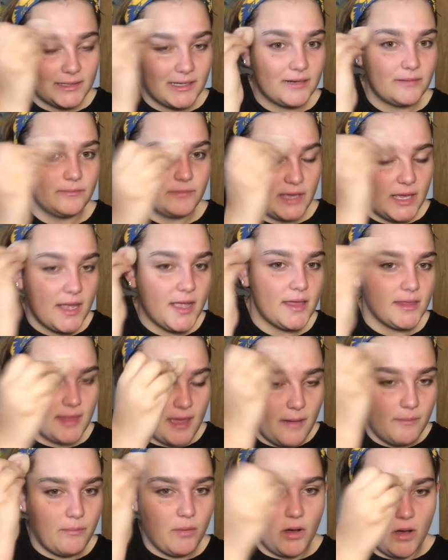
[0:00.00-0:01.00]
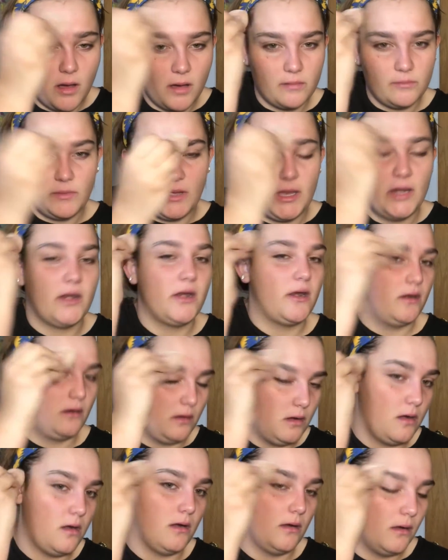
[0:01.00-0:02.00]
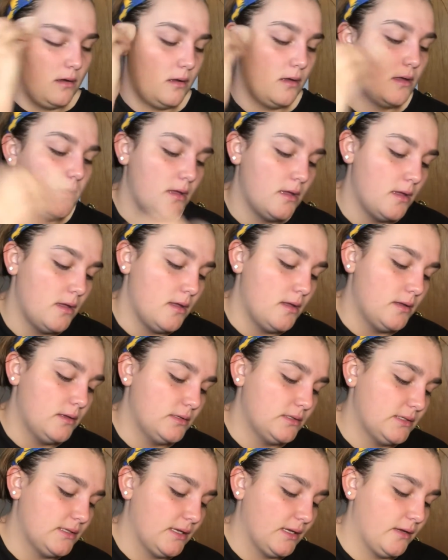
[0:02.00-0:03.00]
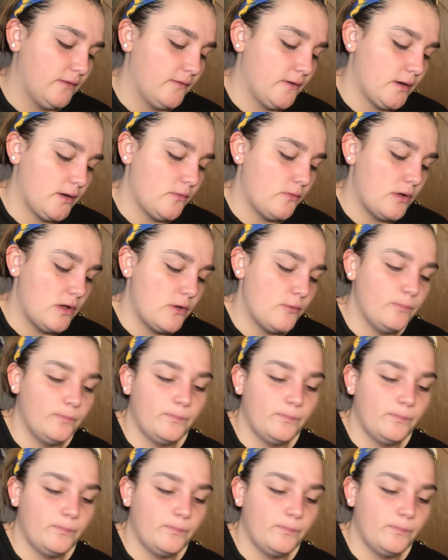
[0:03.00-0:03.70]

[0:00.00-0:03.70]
to make that pomade not stick very well.